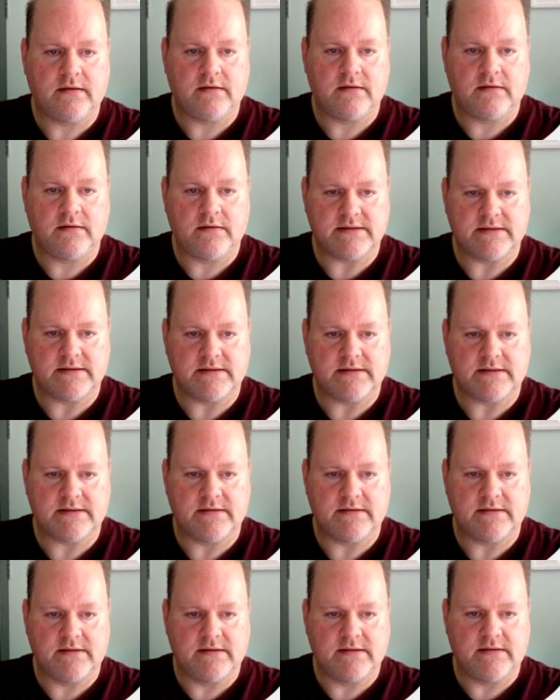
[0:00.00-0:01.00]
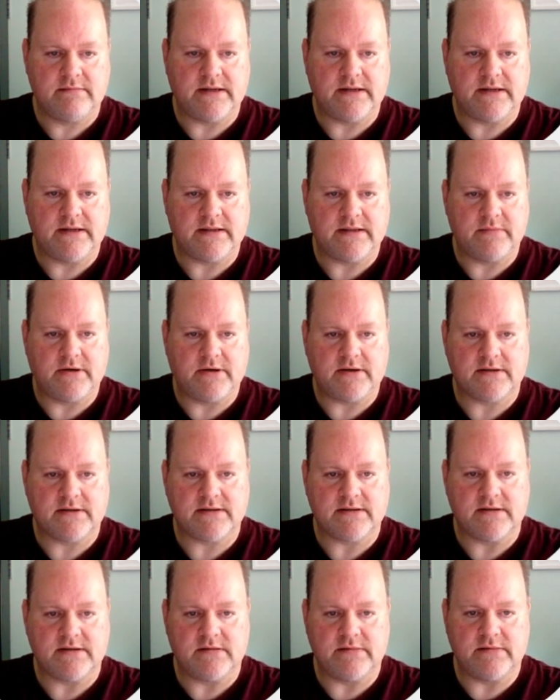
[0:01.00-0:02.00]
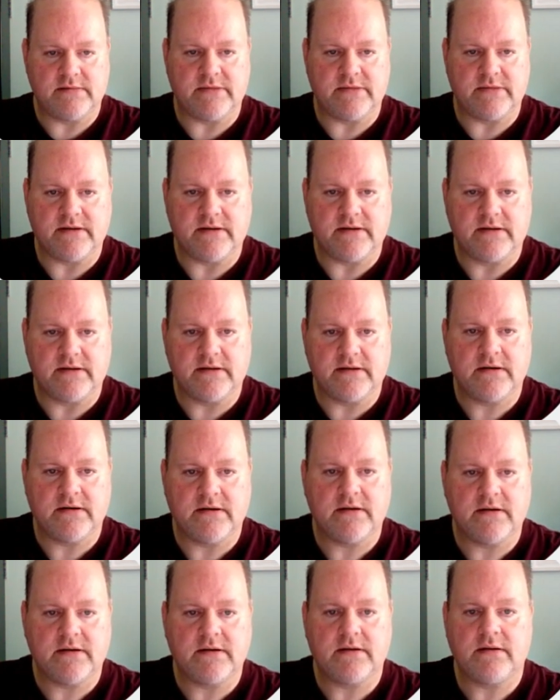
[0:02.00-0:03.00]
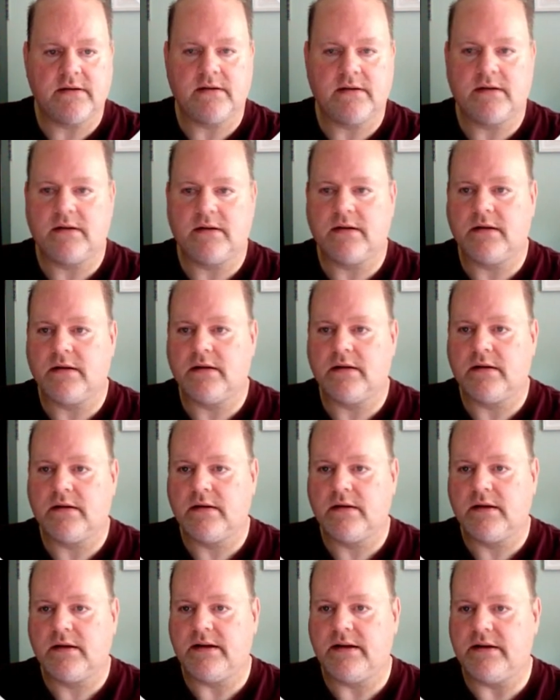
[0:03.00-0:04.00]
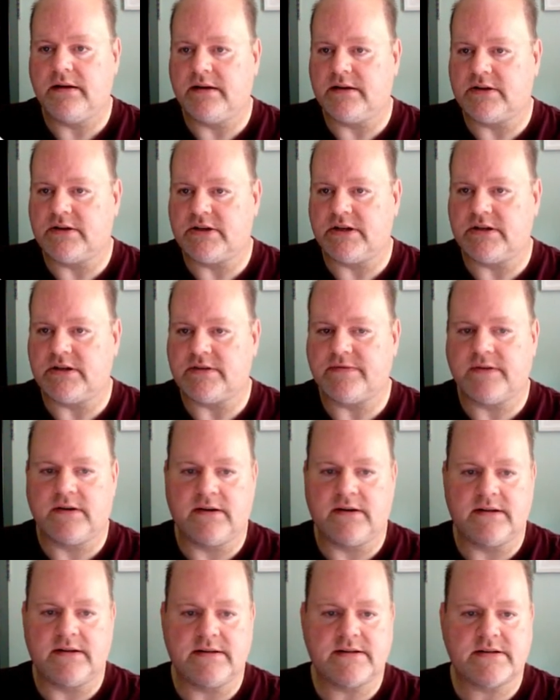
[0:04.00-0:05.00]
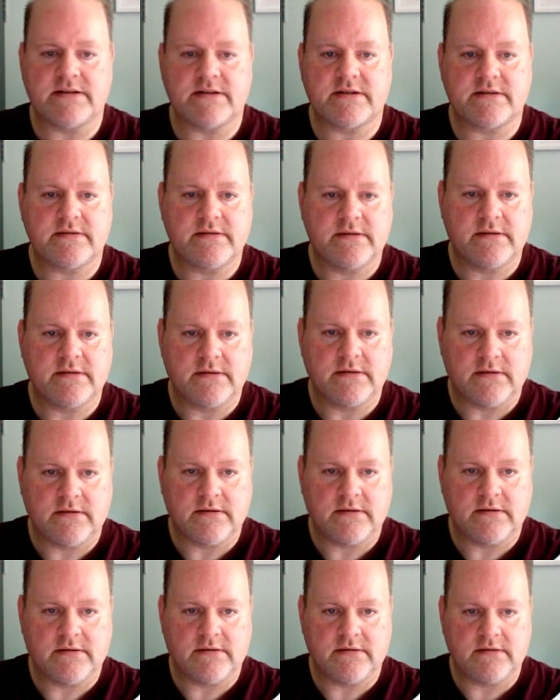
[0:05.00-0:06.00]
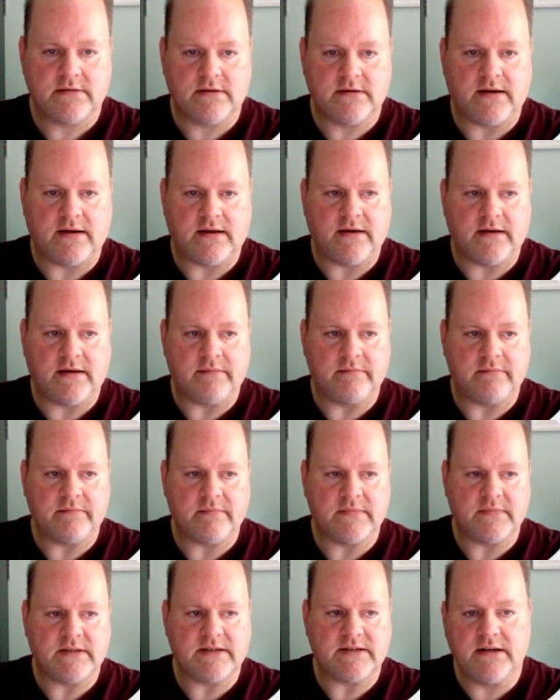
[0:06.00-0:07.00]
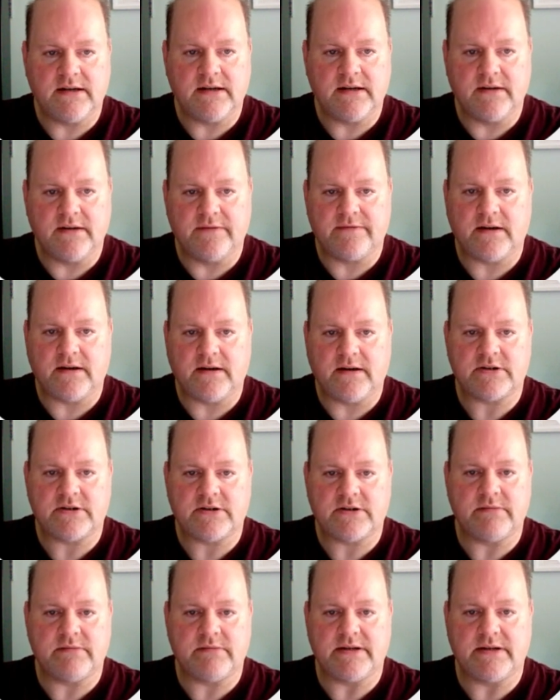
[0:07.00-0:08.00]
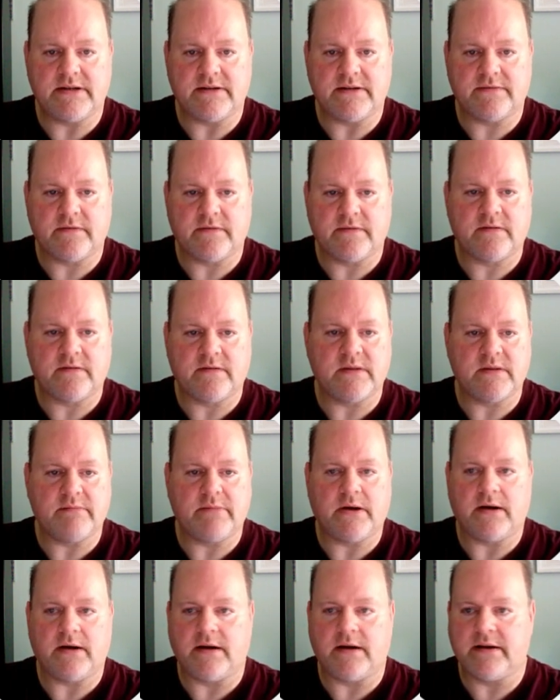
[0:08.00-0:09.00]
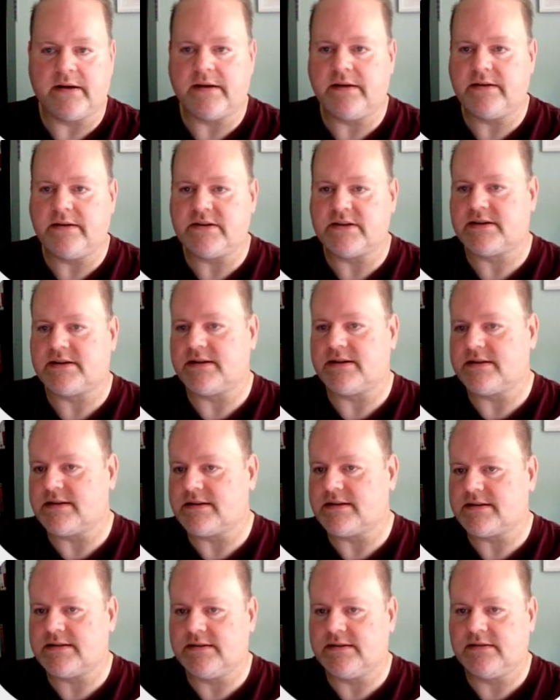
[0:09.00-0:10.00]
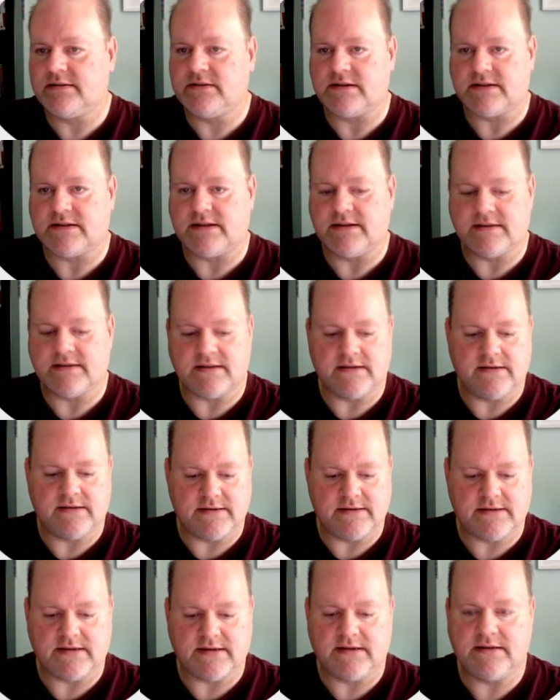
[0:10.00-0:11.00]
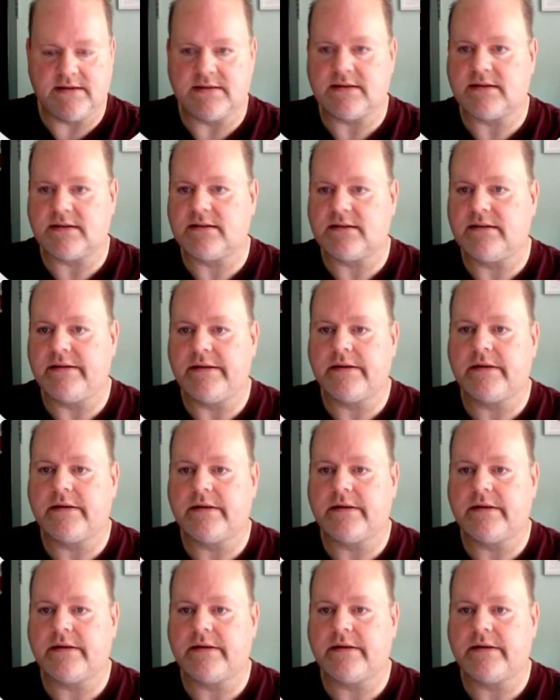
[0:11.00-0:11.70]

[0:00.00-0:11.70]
Let's make the box a little bit bigger. And you can change fonts. The title font should be different from the body, just as a design technique.